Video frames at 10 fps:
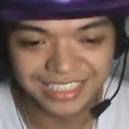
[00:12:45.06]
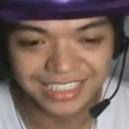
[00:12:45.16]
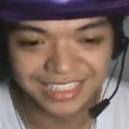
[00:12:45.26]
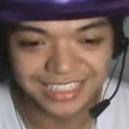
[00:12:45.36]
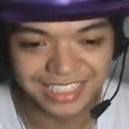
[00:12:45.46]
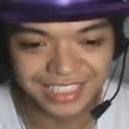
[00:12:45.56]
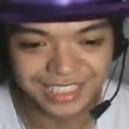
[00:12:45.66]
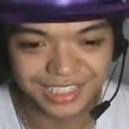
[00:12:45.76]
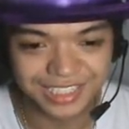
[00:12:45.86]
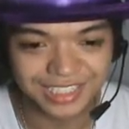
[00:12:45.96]
this is
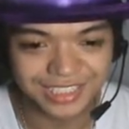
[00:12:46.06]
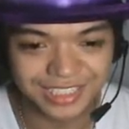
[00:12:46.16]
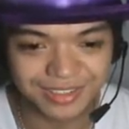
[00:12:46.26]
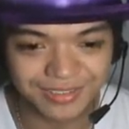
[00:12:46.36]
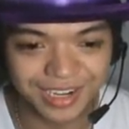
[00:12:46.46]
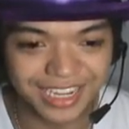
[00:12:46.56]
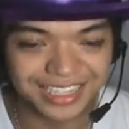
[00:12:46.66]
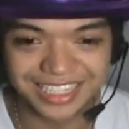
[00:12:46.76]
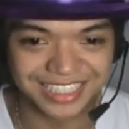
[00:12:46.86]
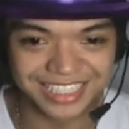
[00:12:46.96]
such, this is
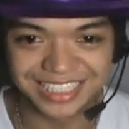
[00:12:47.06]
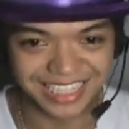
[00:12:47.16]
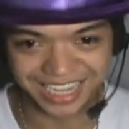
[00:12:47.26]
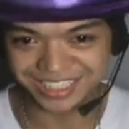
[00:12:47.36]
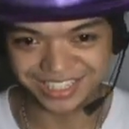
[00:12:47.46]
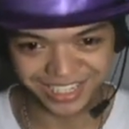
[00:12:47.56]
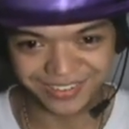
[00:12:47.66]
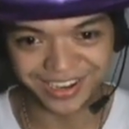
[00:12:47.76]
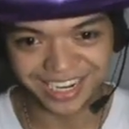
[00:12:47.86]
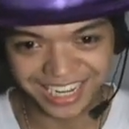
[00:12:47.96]
great. This is actually
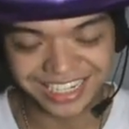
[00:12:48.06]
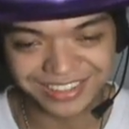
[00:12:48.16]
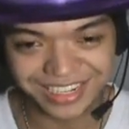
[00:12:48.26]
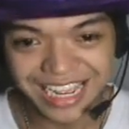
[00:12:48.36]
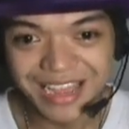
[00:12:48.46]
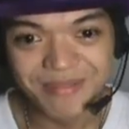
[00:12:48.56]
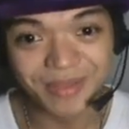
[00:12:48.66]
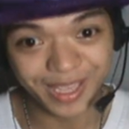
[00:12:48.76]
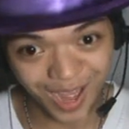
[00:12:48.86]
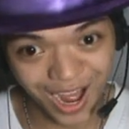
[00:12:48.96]
great, actually.
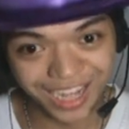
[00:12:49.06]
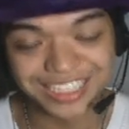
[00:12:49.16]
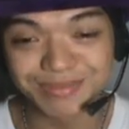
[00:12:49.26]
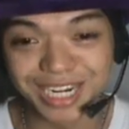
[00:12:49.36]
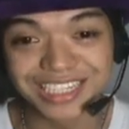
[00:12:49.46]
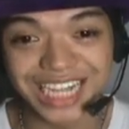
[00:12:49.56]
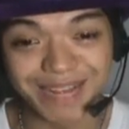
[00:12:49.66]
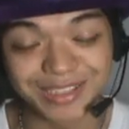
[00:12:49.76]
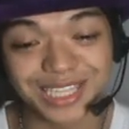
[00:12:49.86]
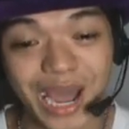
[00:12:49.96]
Because
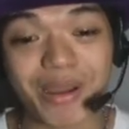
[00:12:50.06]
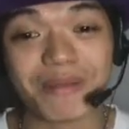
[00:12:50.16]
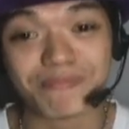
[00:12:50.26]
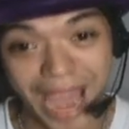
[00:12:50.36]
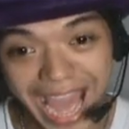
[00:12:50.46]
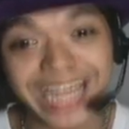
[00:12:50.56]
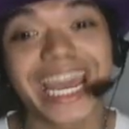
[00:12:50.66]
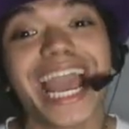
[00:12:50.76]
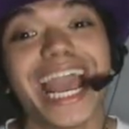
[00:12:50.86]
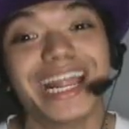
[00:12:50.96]
Springtrap is going
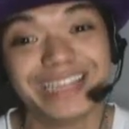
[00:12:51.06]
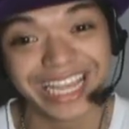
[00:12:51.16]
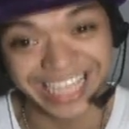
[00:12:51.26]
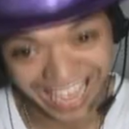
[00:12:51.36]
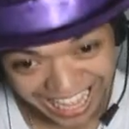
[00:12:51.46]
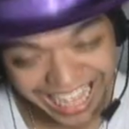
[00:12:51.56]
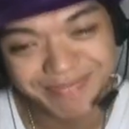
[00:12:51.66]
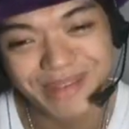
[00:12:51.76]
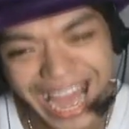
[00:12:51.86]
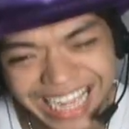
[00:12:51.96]
back and again,
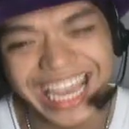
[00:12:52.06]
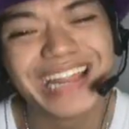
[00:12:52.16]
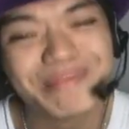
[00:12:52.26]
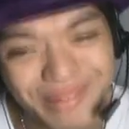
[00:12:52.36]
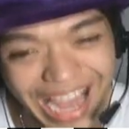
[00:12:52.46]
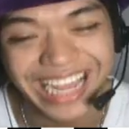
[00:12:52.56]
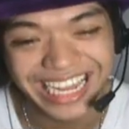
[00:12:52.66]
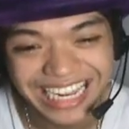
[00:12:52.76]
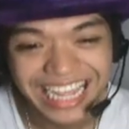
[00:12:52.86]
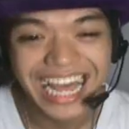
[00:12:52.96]
back and back.
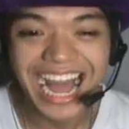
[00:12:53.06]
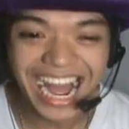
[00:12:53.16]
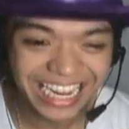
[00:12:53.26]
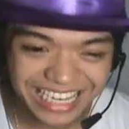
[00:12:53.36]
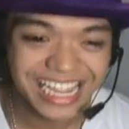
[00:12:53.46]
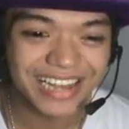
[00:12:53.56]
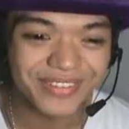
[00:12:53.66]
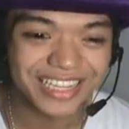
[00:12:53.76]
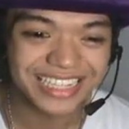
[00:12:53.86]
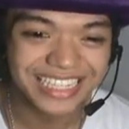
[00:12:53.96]
I
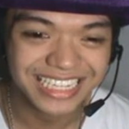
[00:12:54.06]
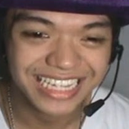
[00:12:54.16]
love it!